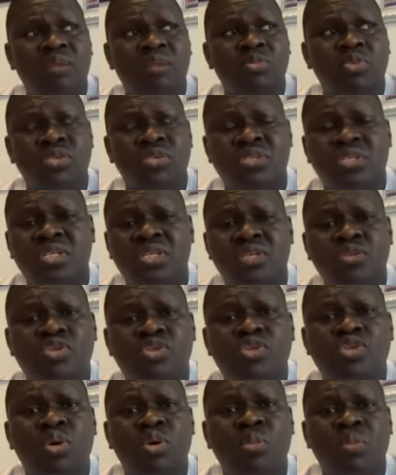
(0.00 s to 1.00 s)
We're seeing
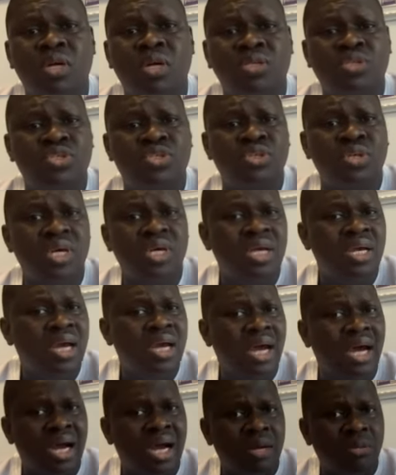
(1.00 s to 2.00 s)
so much
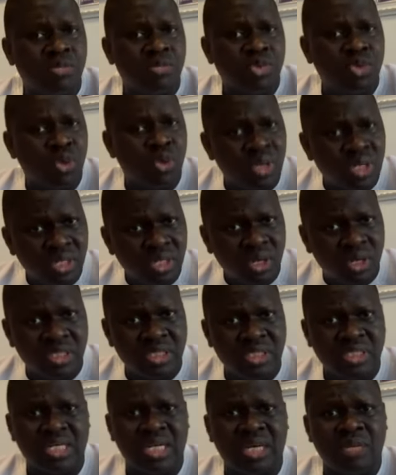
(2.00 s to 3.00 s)
going on
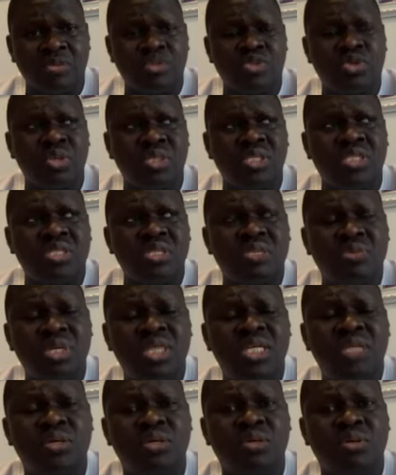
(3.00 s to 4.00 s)
in terms. So it's
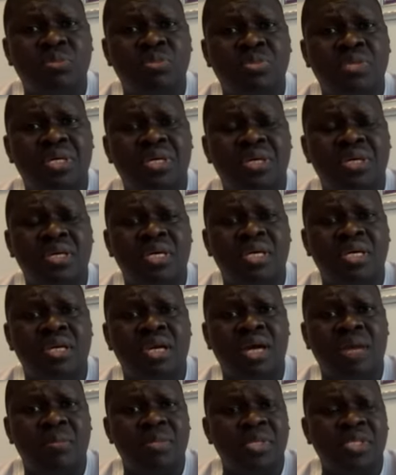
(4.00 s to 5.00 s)
really going to be,
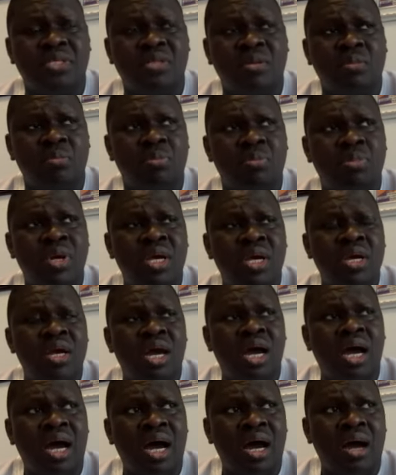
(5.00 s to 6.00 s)
the
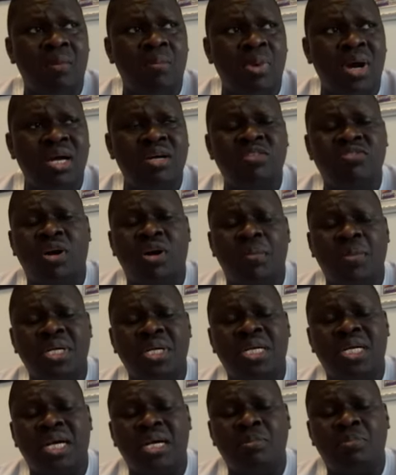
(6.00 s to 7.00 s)
Bank of
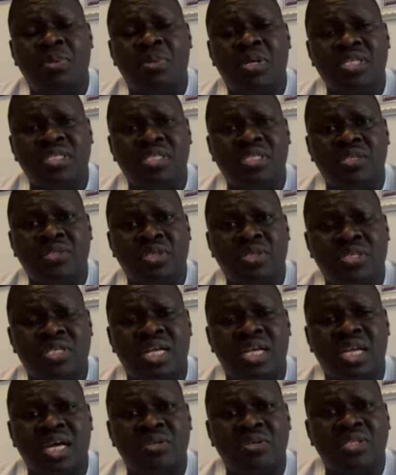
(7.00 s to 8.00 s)
America president just
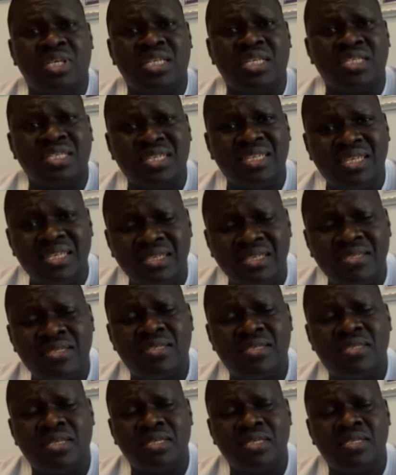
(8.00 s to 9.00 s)
announced that he
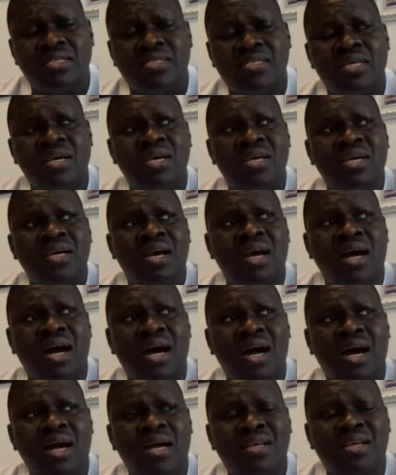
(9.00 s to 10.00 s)
sees
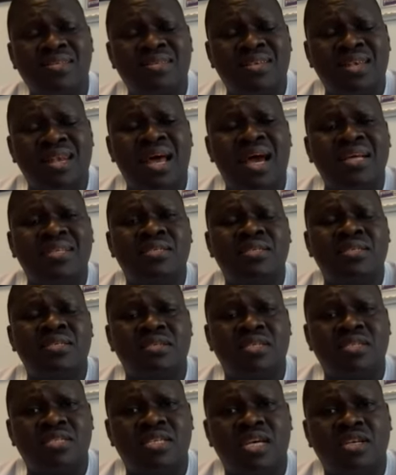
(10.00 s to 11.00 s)
a slight
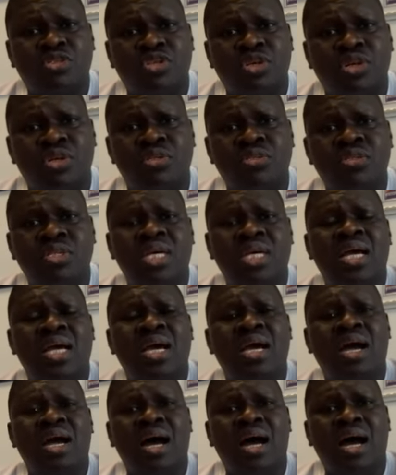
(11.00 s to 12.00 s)
recession
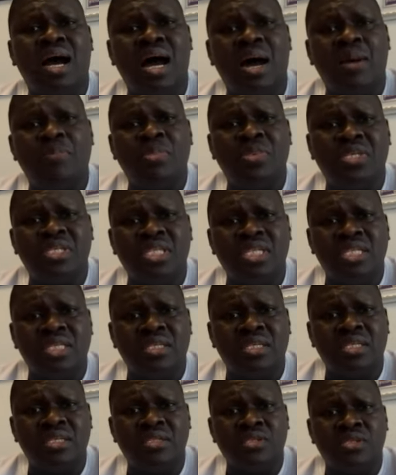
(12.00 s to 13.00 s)

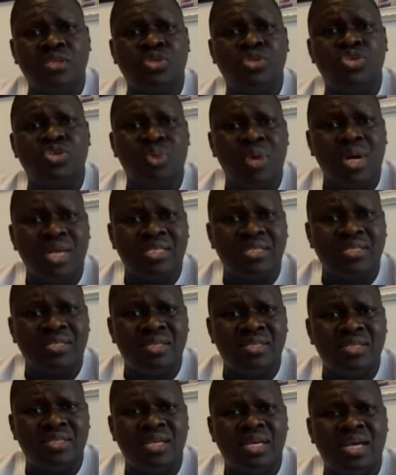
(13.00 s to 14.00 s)
happening in the US
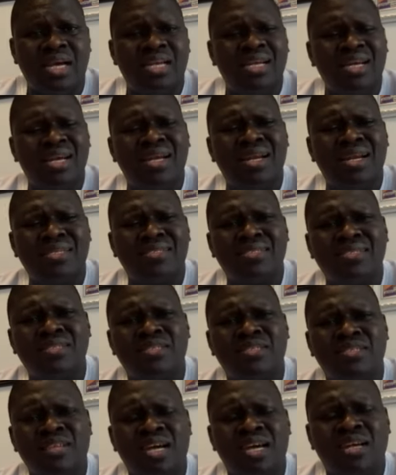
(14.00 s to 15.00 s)
this year. And I think
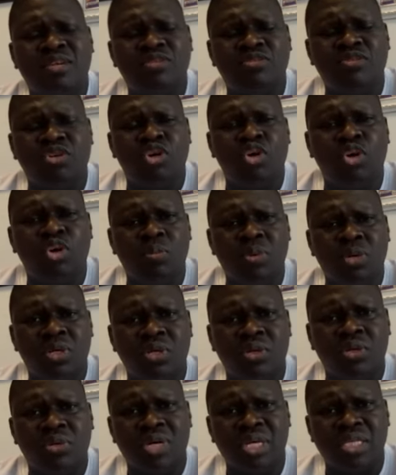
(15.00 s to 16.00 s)
it's kind of global
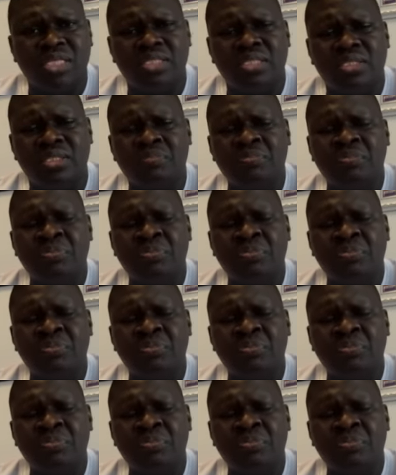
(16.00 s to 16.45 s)
already.